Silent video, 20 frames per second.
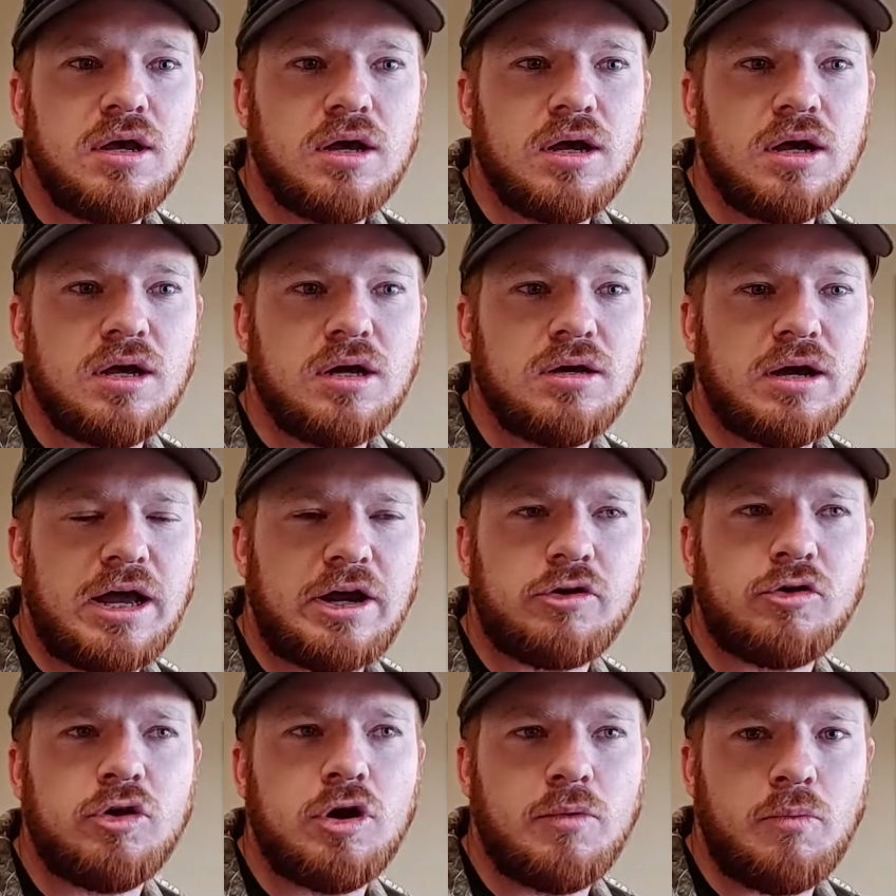I
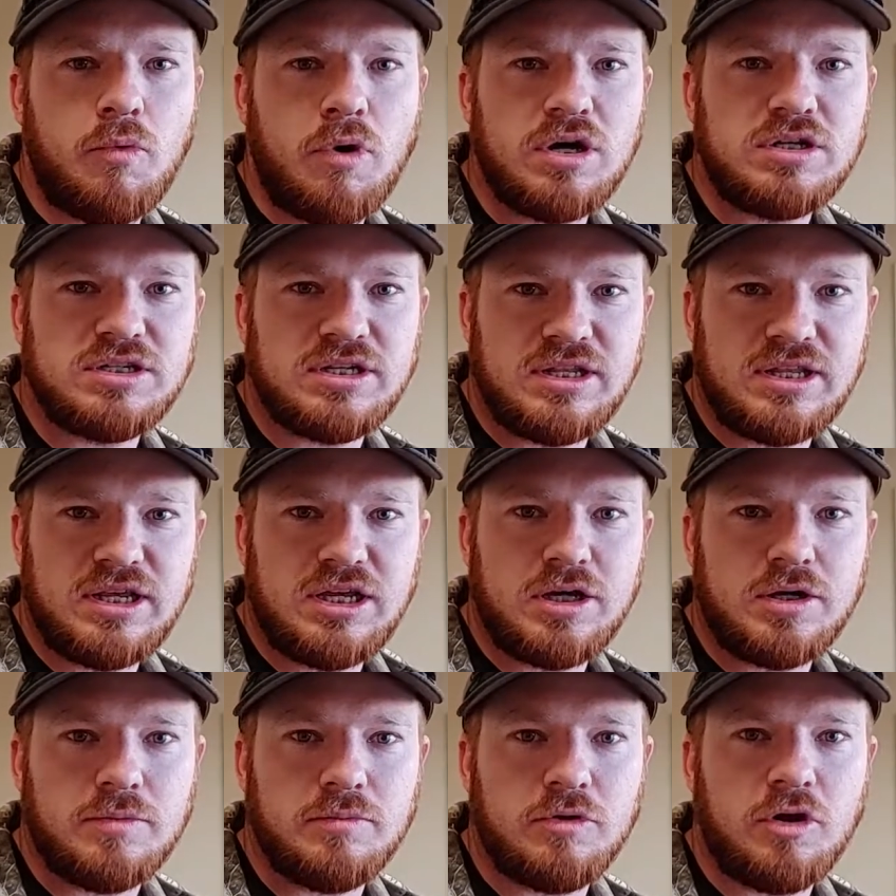grew up watching
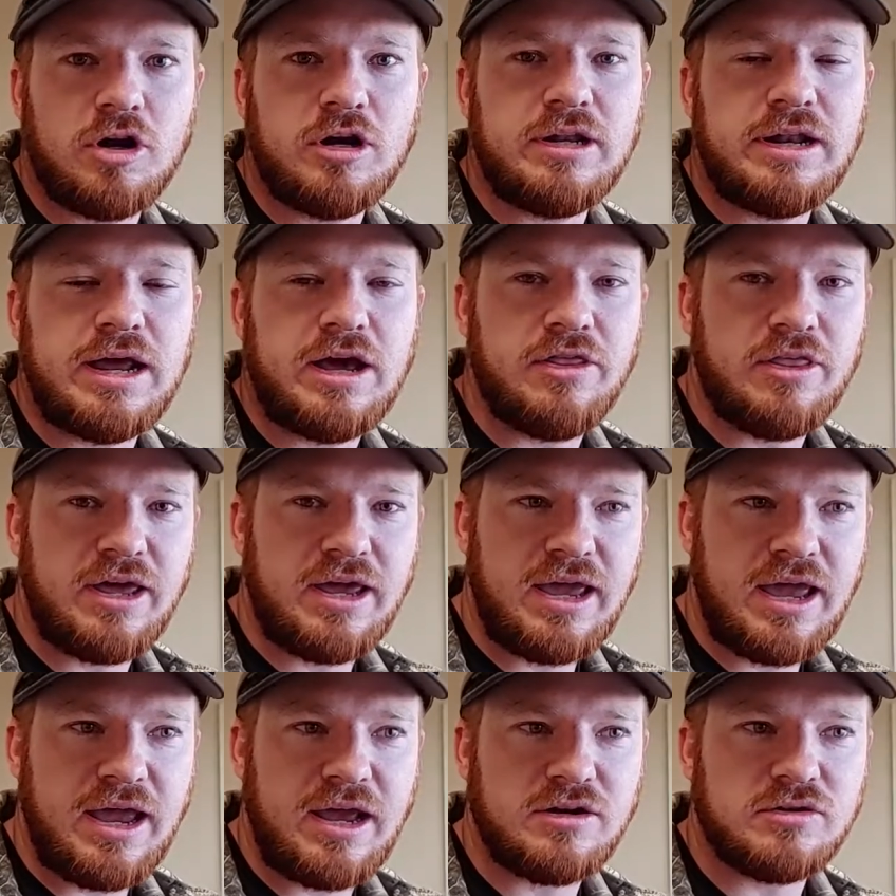them, learning how
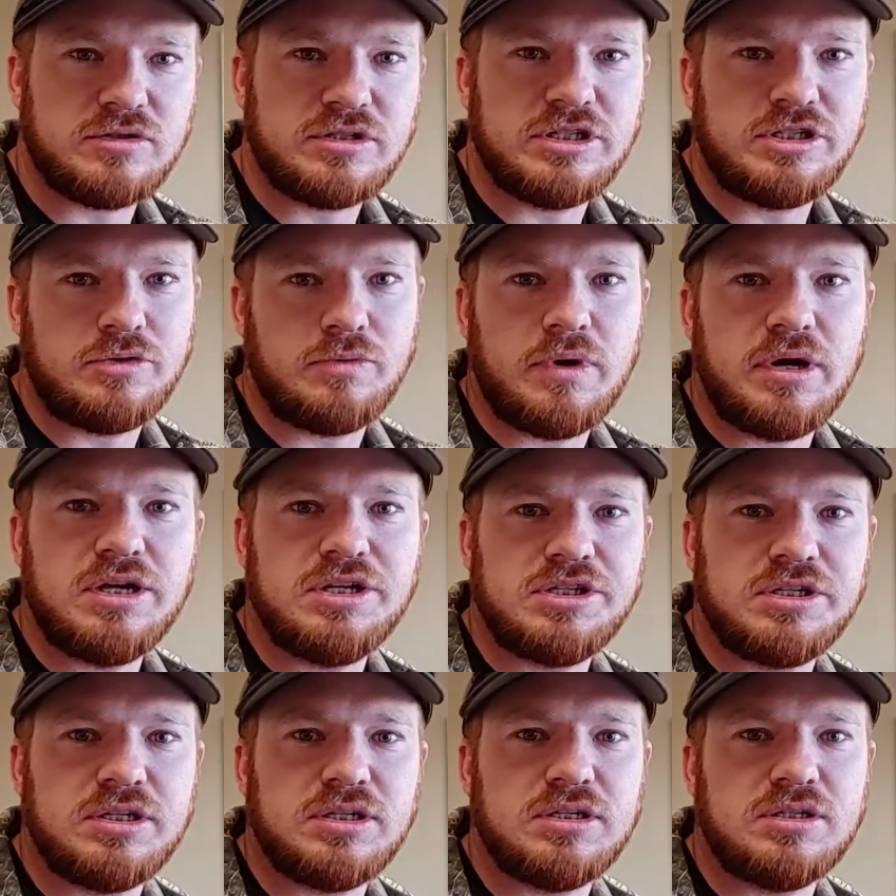they handle
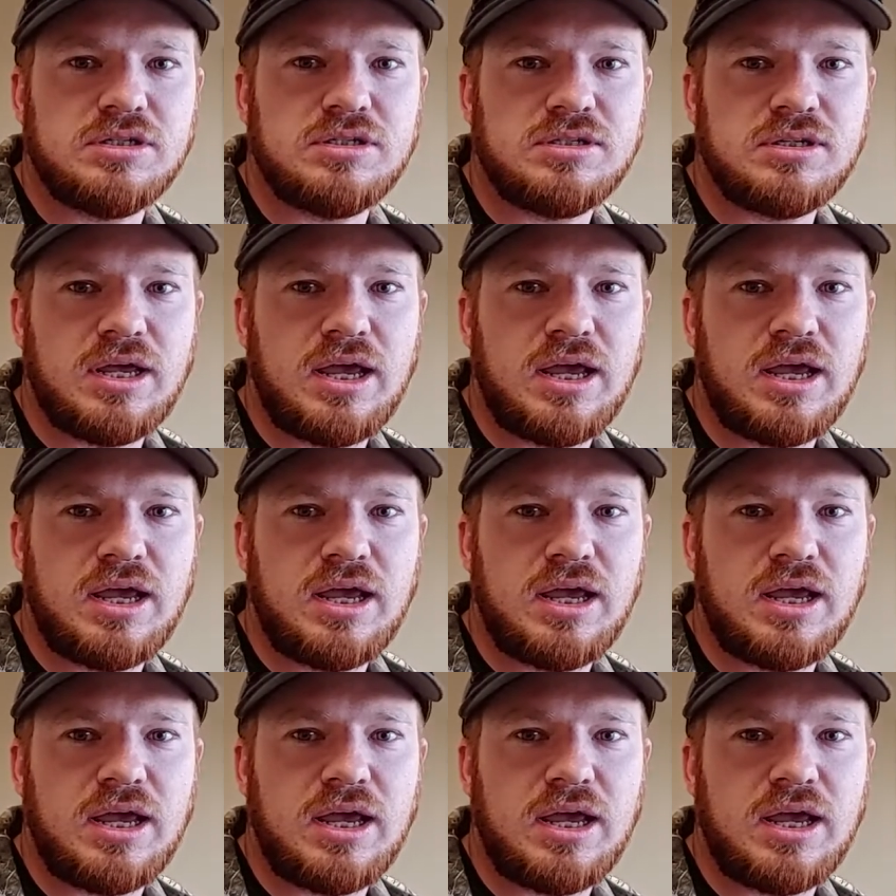situations.